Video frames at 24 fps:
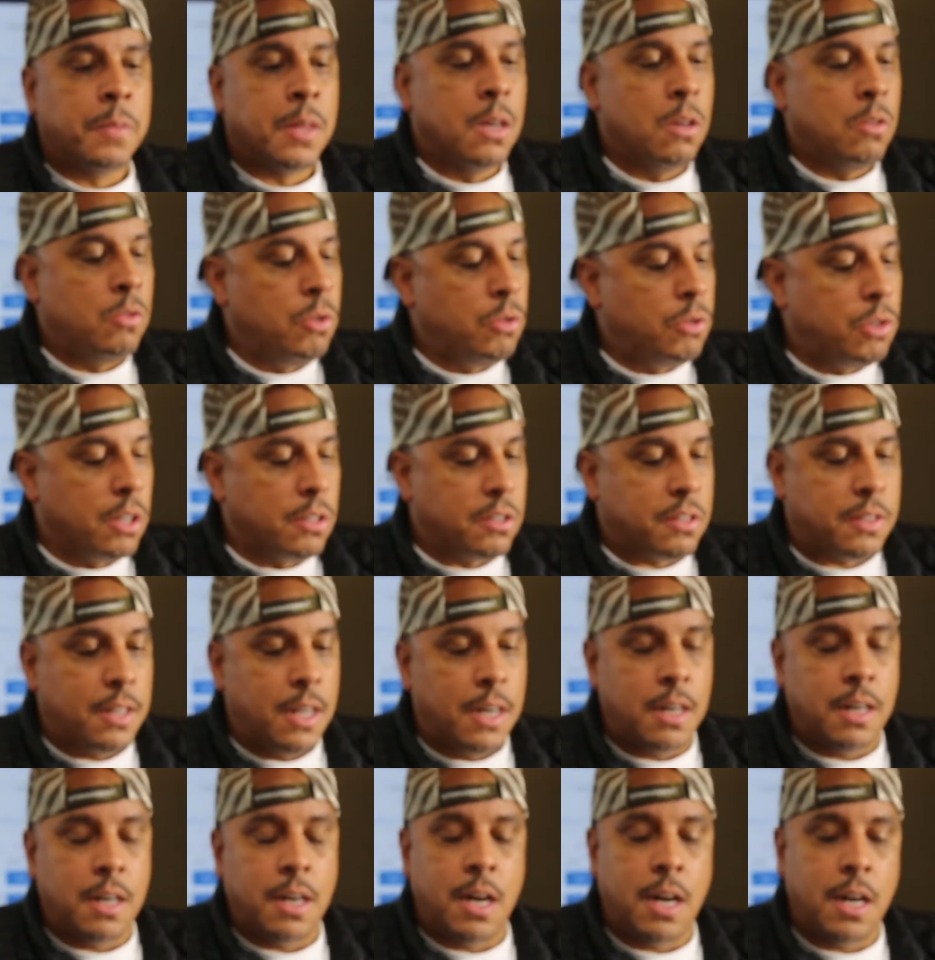you just
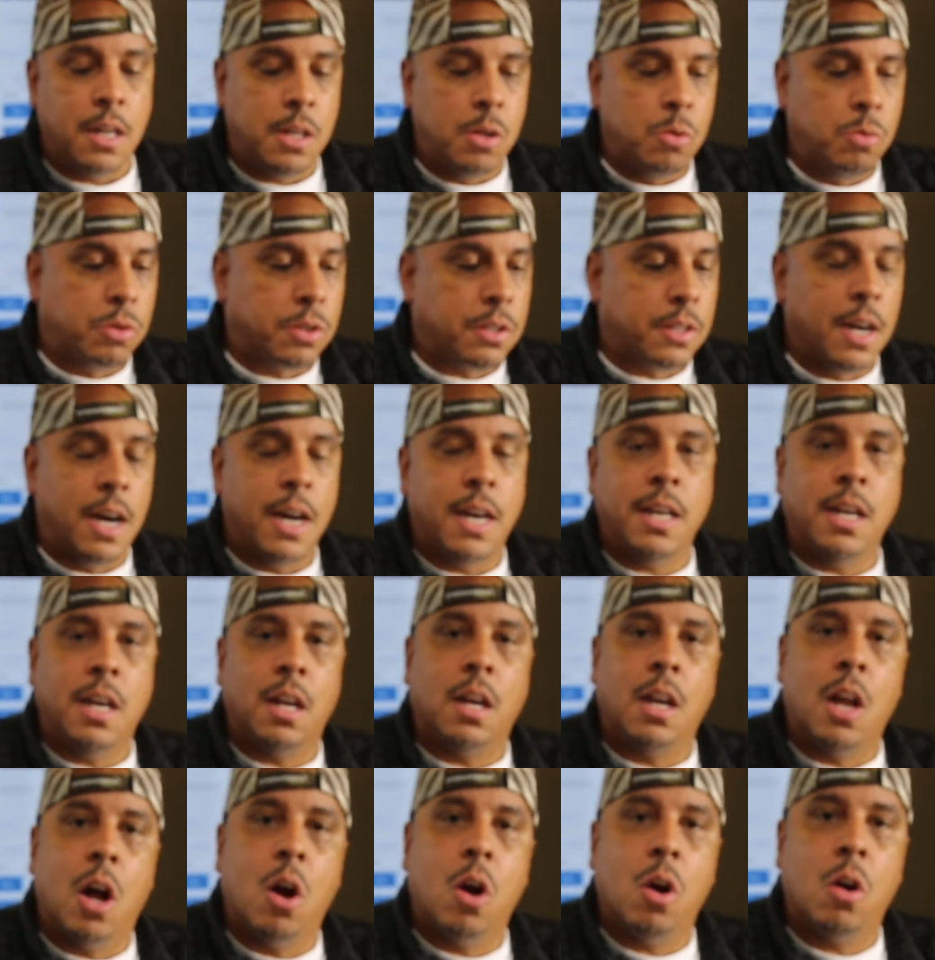sitting there and you study
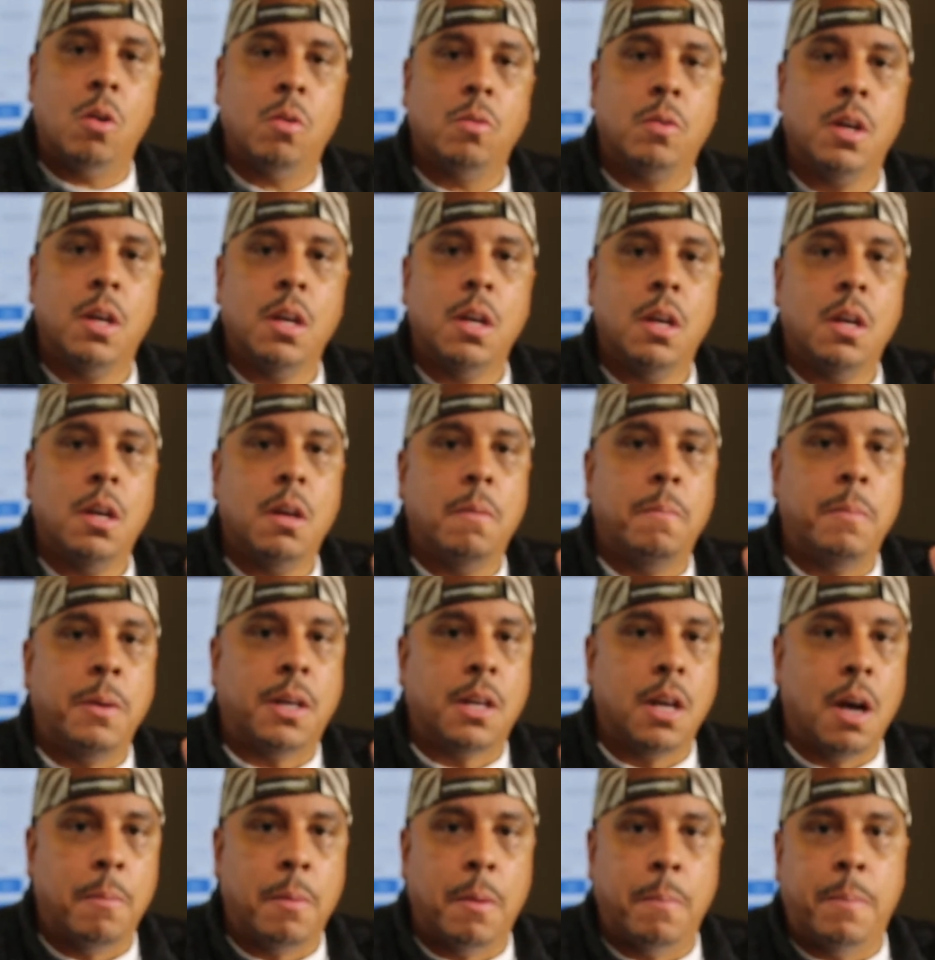and learn,
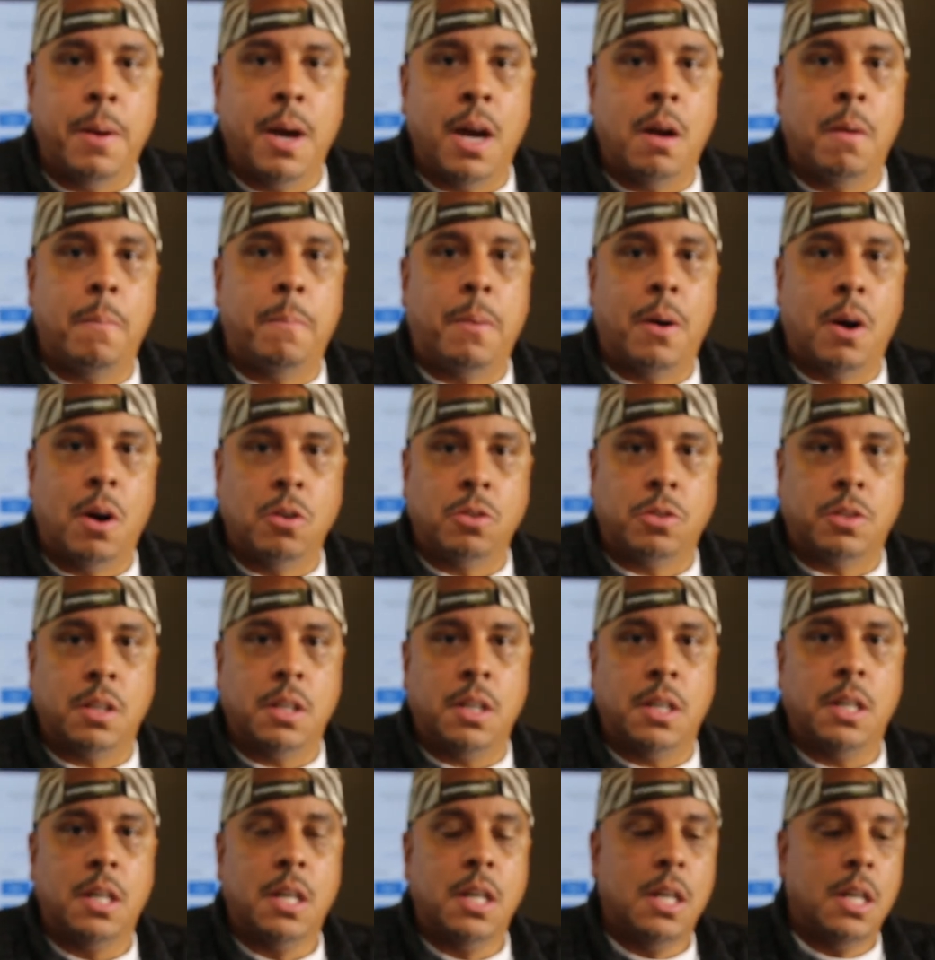become a better
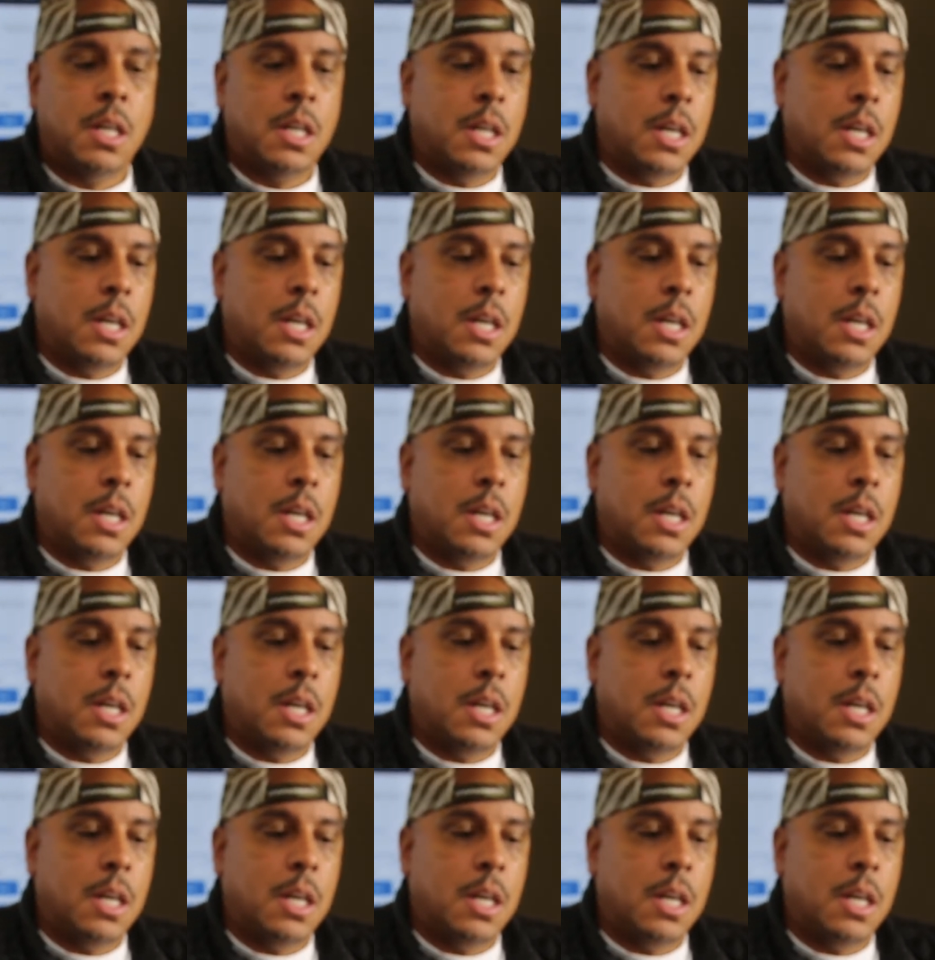person.